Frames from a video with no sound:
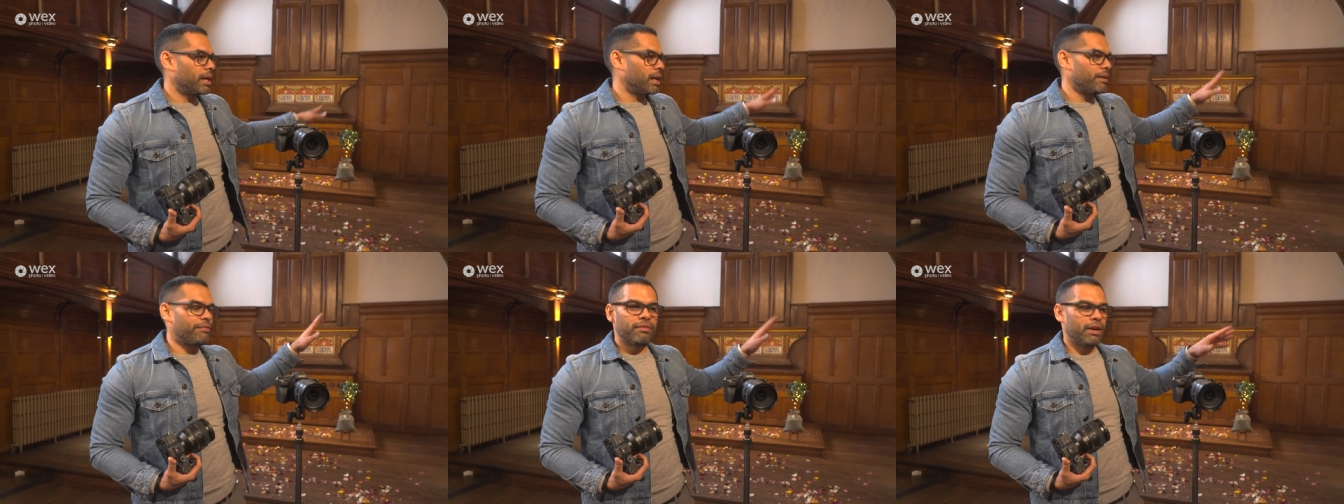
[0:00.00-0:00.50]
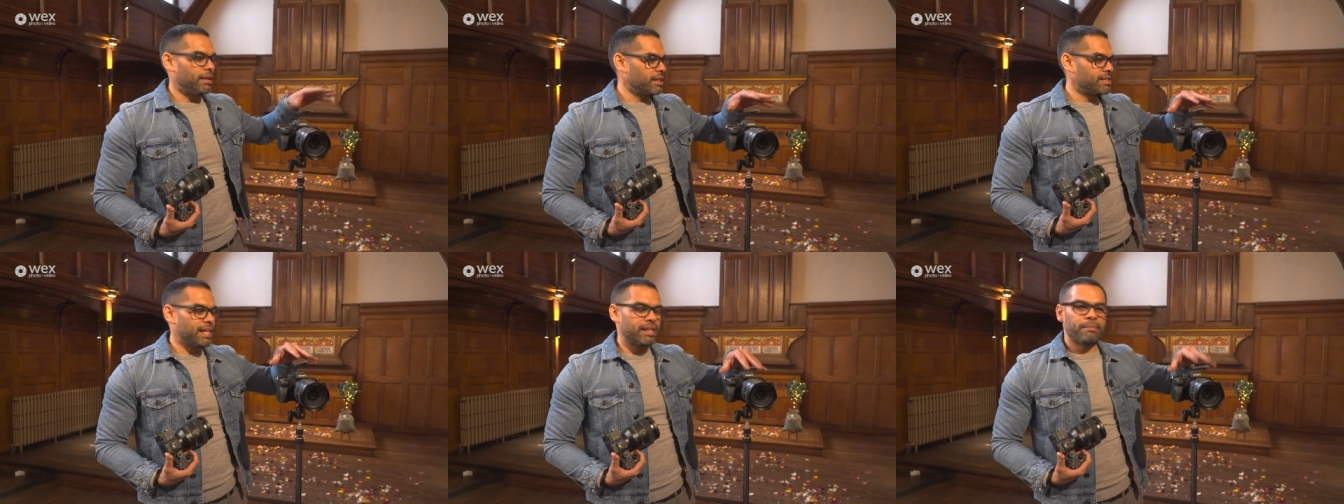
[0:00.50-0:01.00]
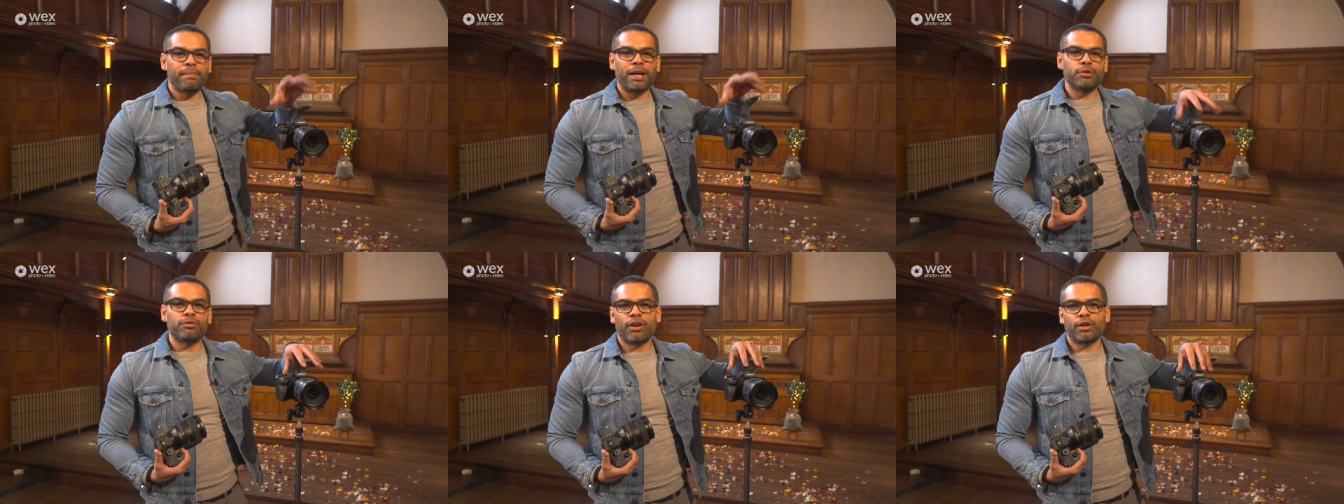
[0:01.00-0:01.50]
and I, and I set the
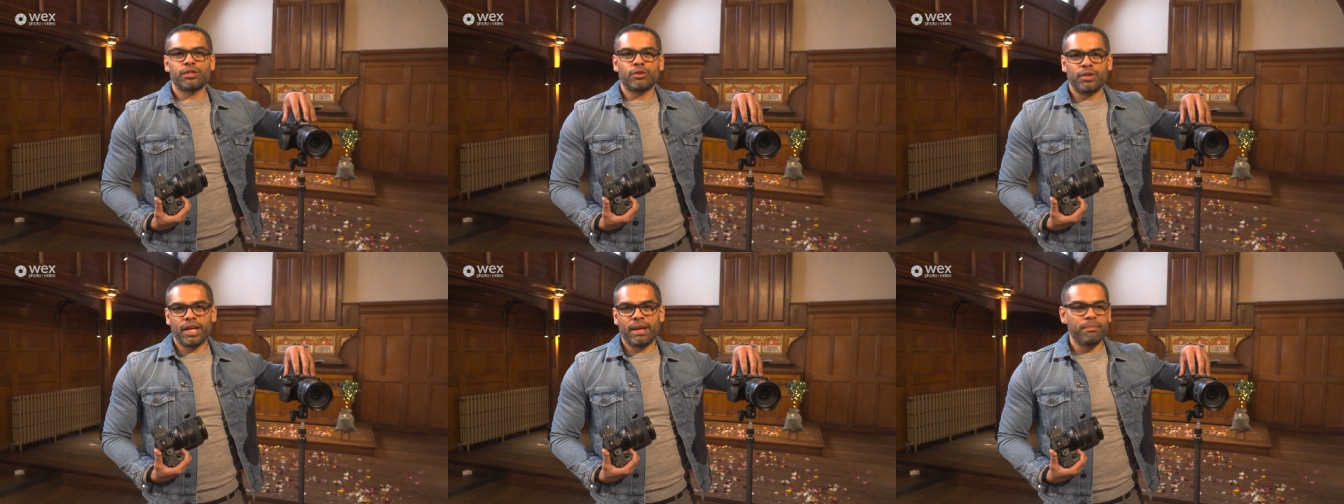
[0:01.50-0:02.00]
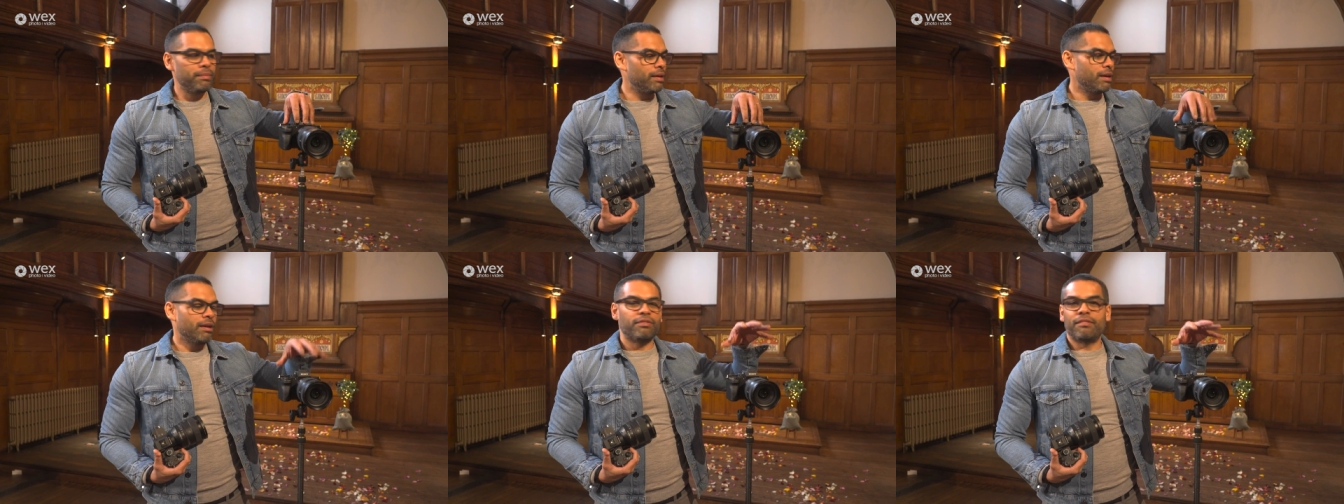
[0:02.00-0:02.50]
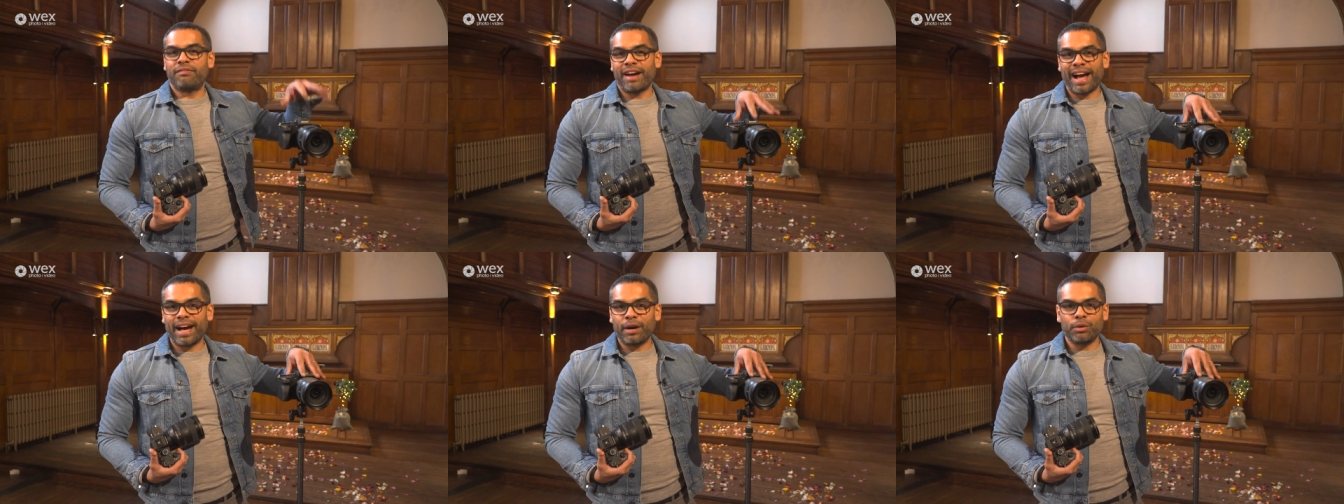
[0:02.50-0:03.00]
manual focus on him for
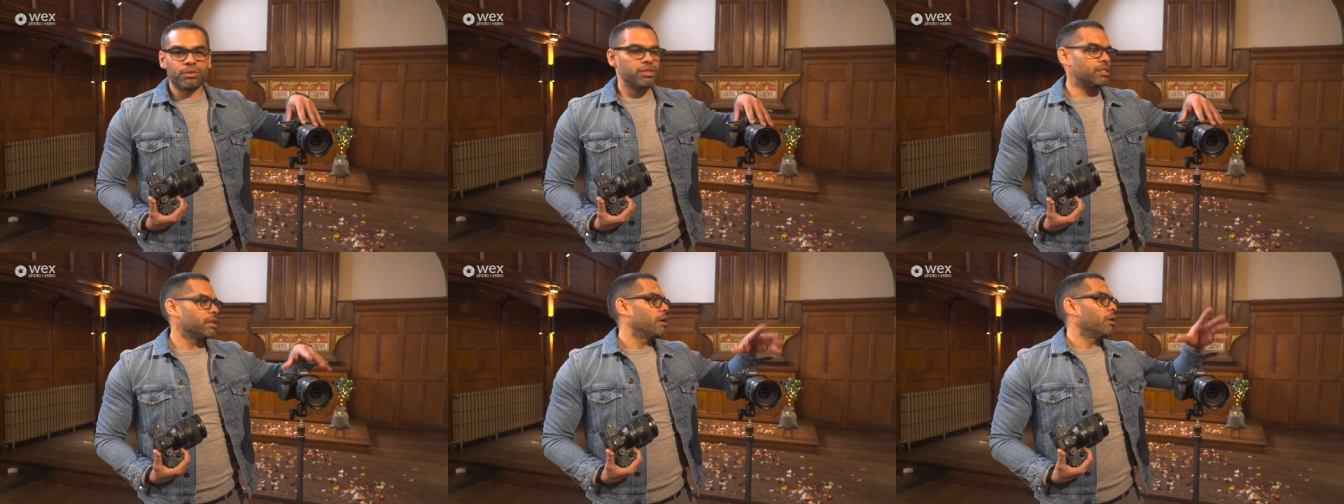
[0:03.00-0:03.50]
vows